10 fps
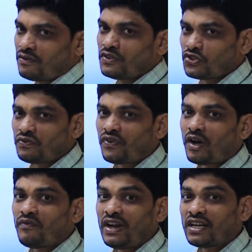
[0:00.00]
We should
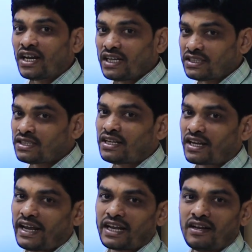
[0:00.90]
form well-conditioned
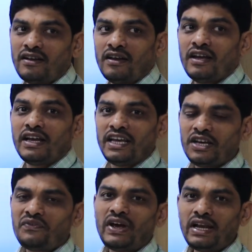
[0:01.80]
triangle.
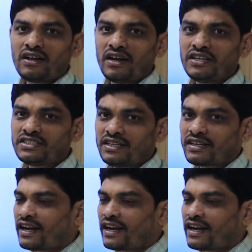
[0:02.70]
Here, well-conditioned